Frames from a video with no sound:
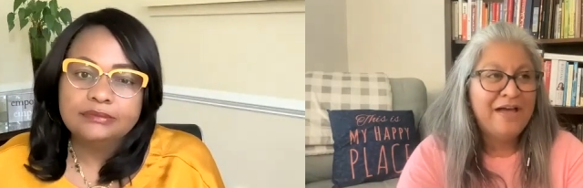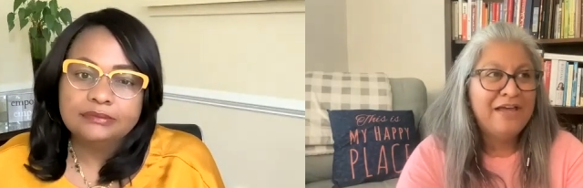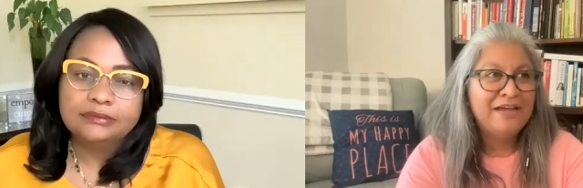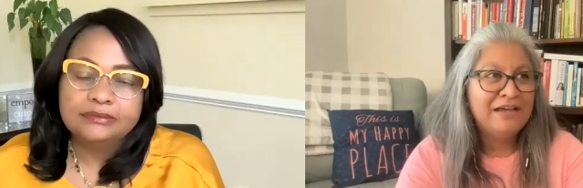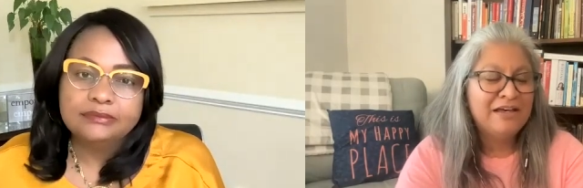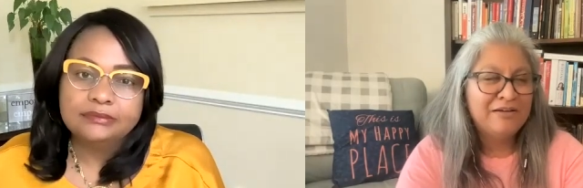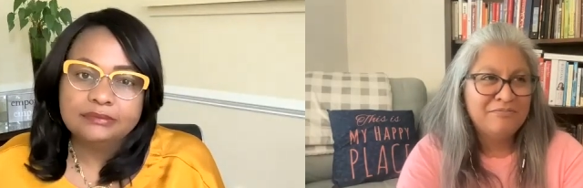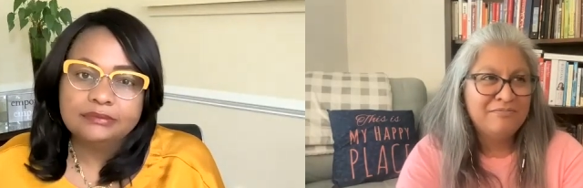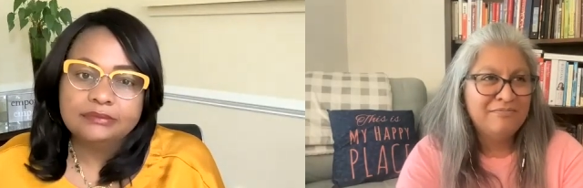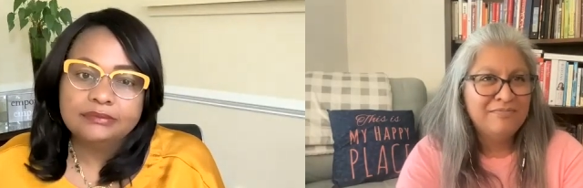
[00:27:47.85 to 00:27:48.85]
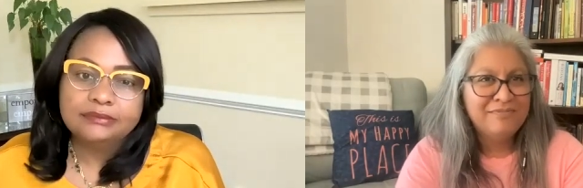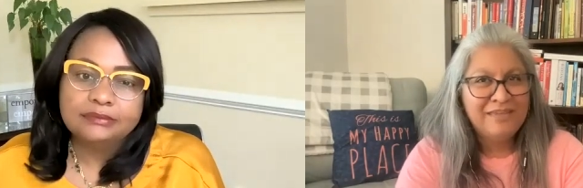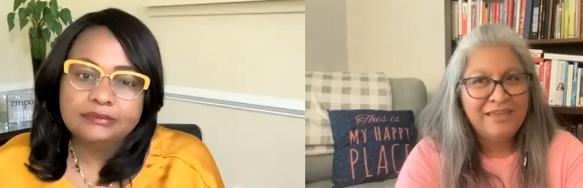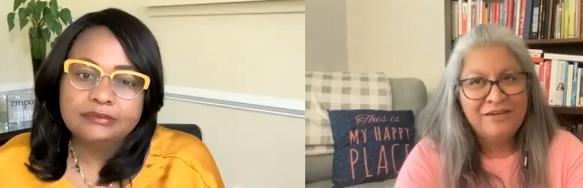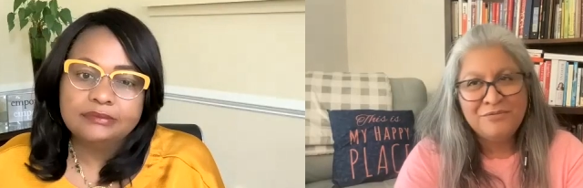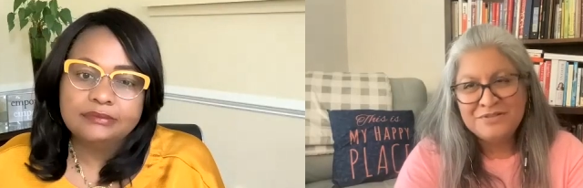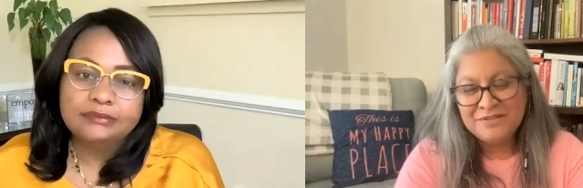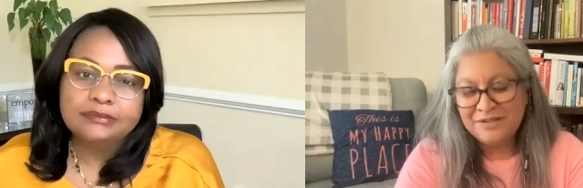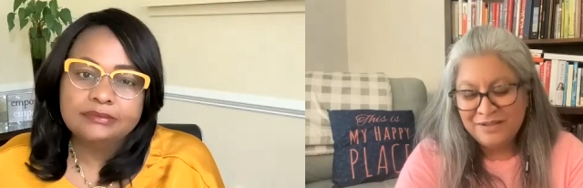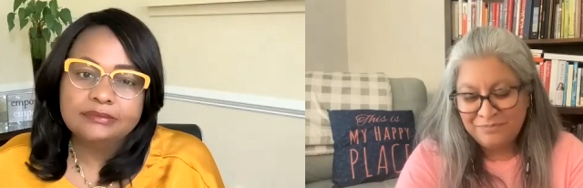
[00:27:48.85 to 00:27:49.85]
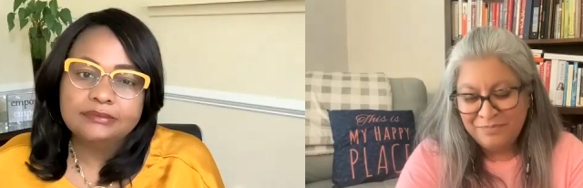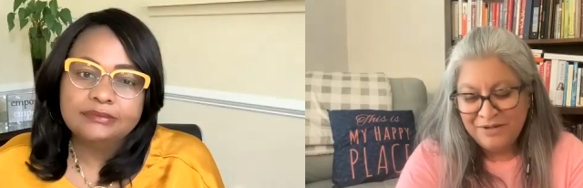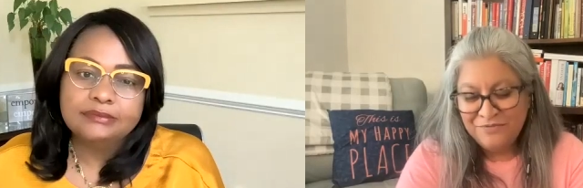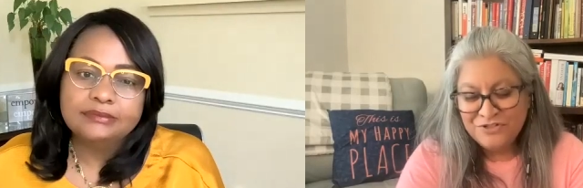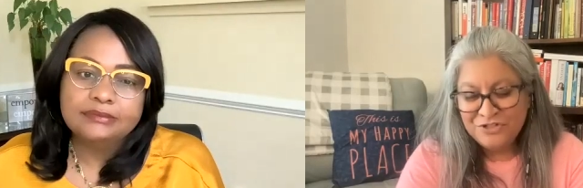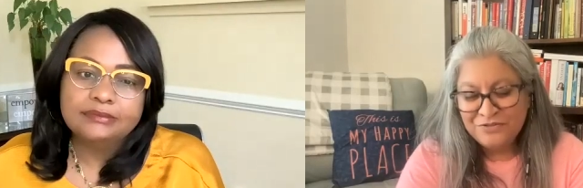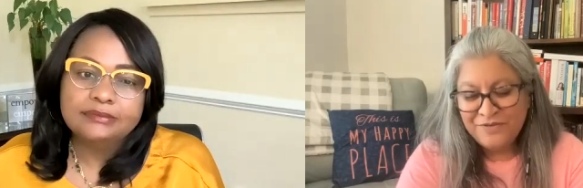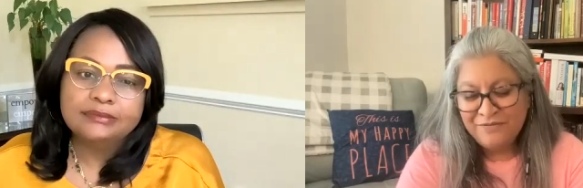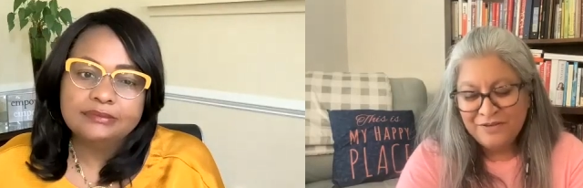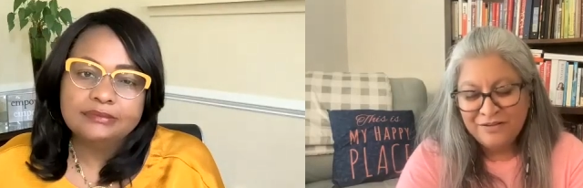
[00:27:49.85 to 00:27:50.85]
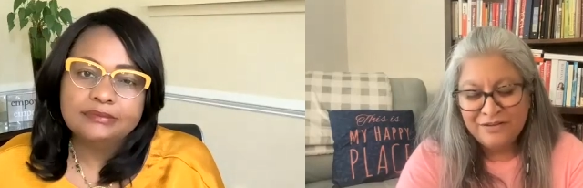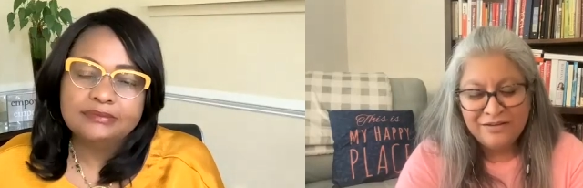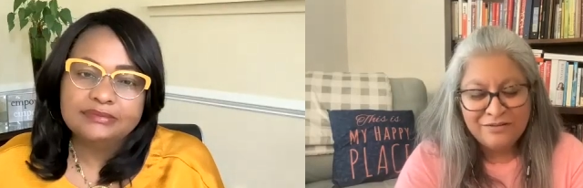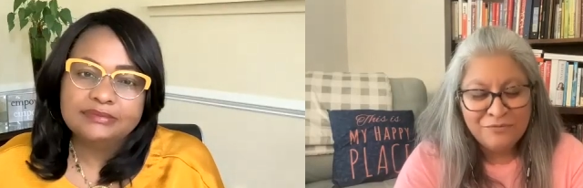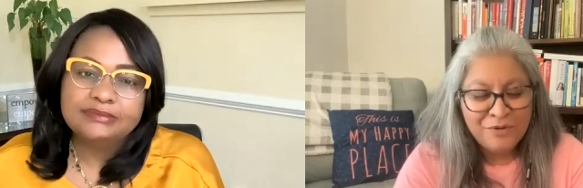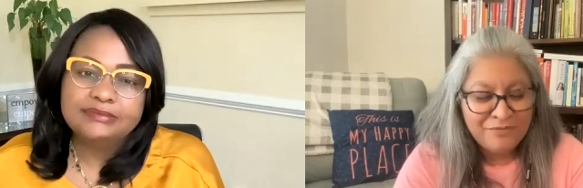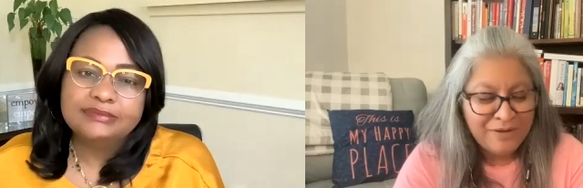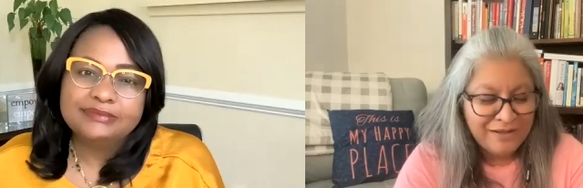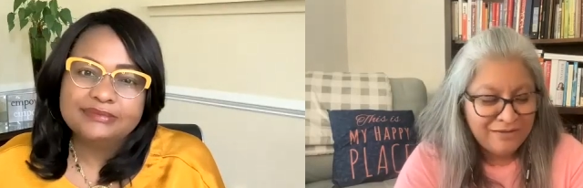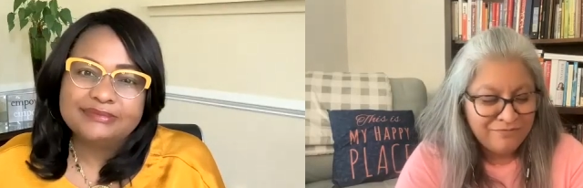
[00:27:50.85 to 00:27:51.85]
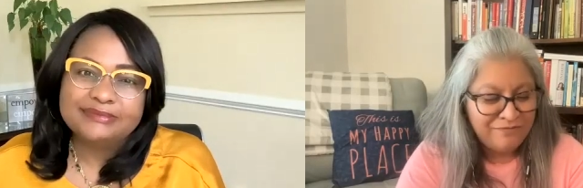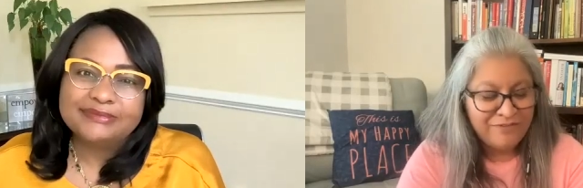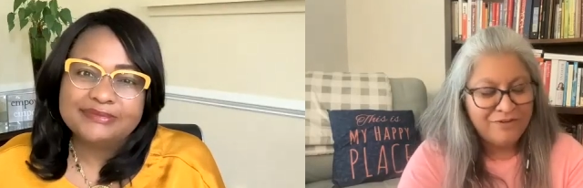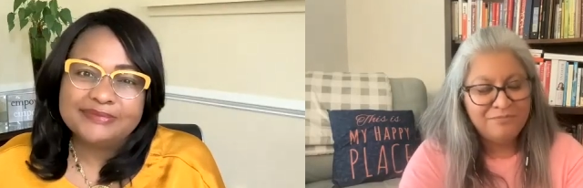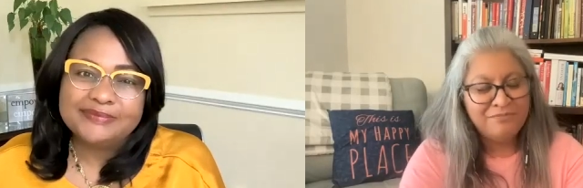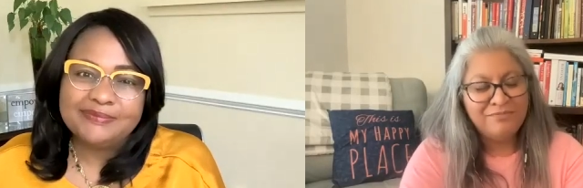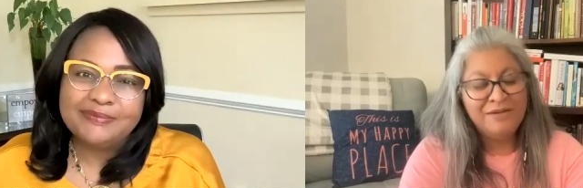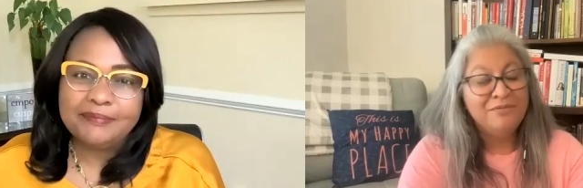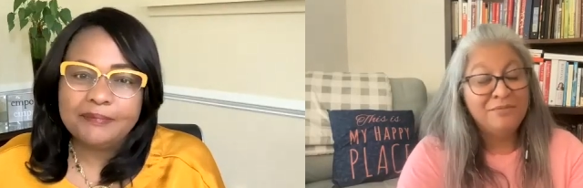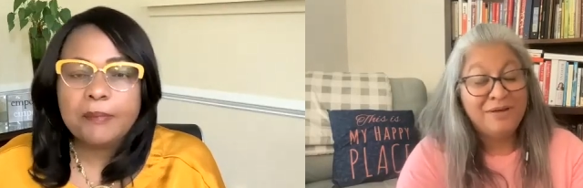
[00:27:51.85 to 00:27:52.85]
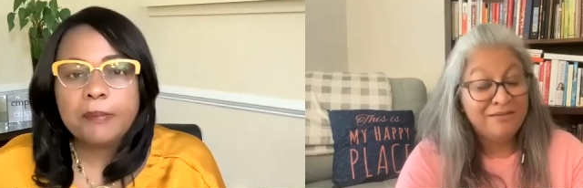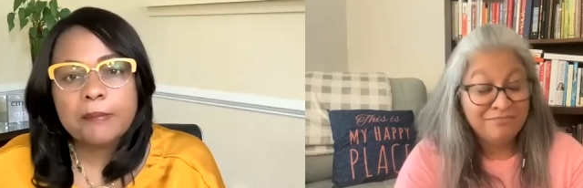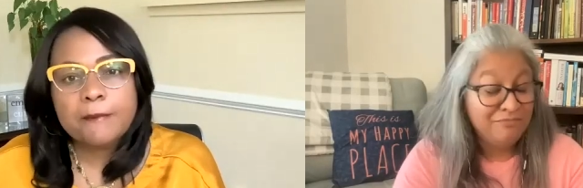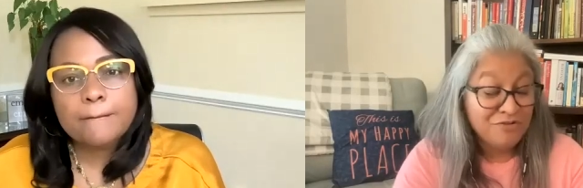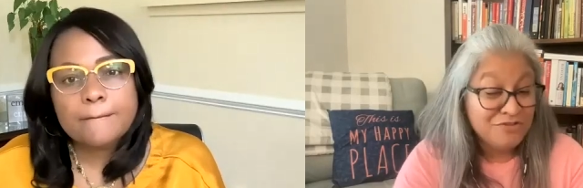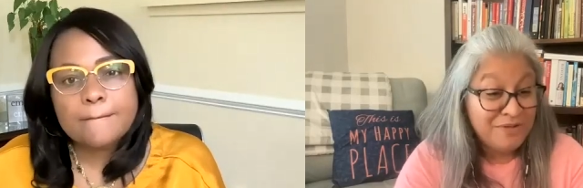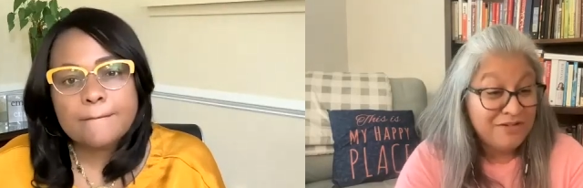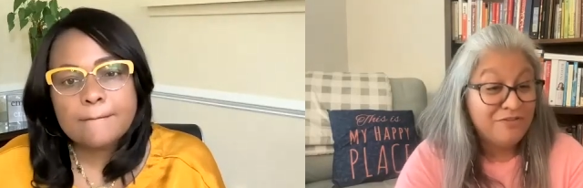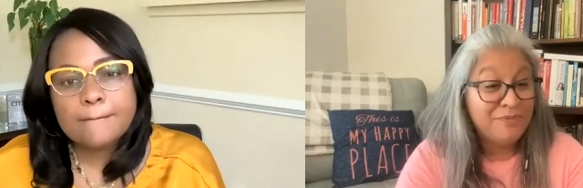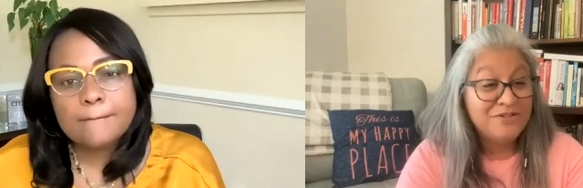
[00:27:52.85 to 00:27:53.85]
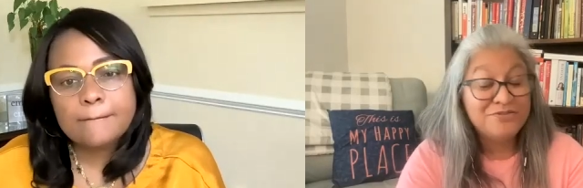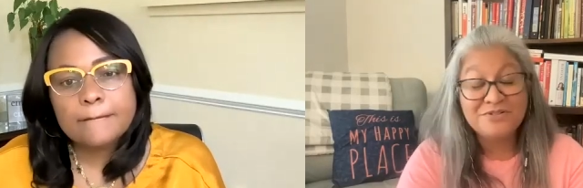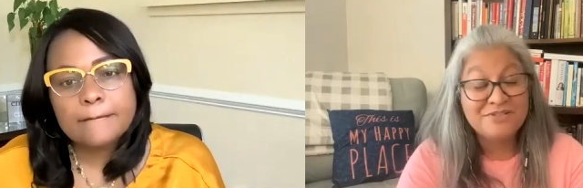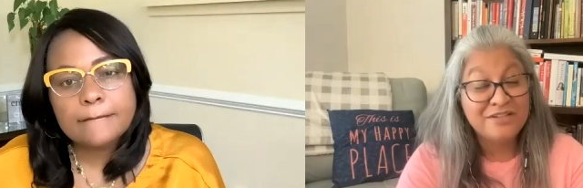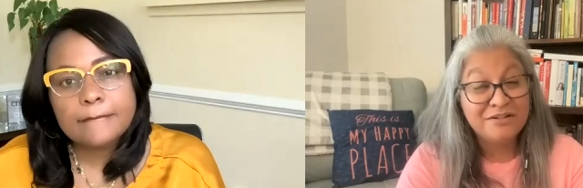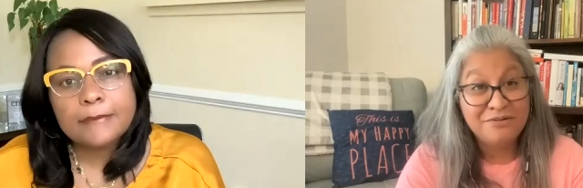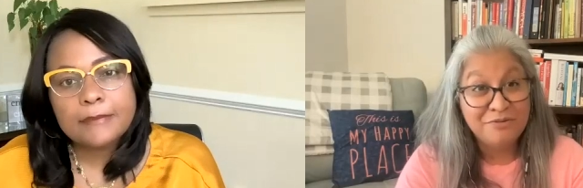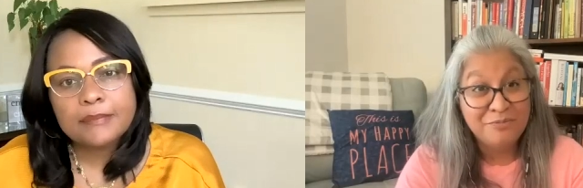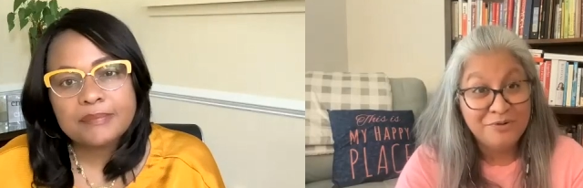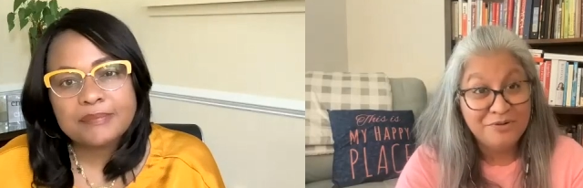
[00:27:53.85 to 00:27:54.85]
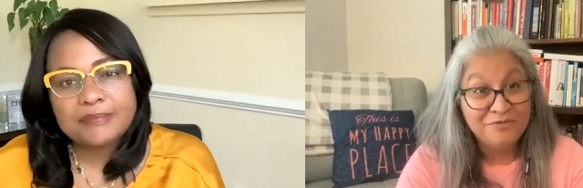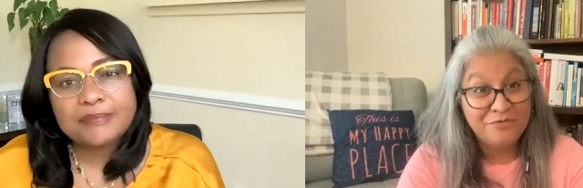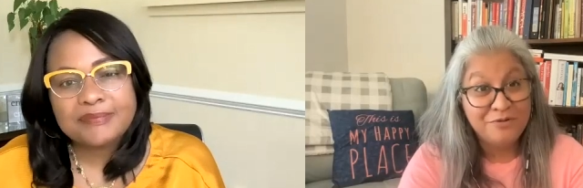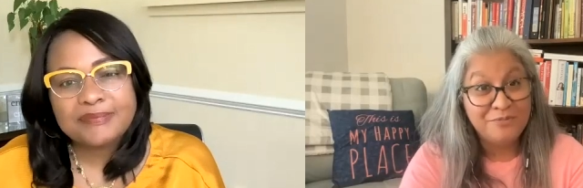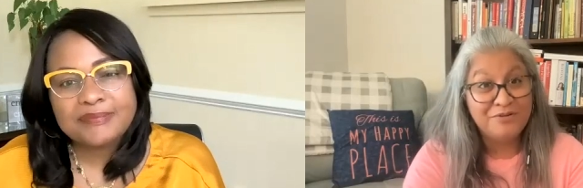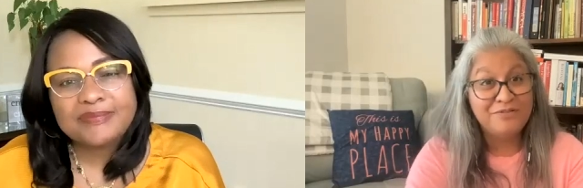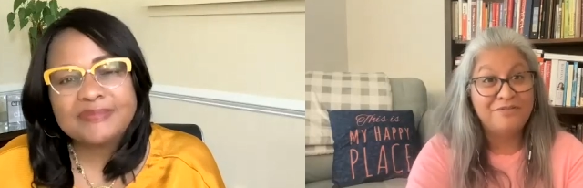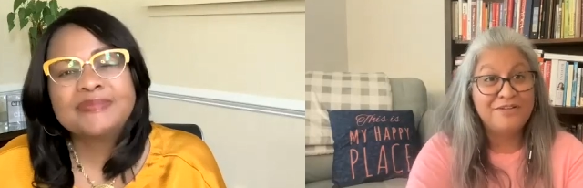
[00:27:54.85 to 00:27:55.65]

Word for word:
Speaker 1: I um, was the beneficiary of having uh, one of my favorite and one of my most meaningful mentors, Larry Roper, former mm-hmm.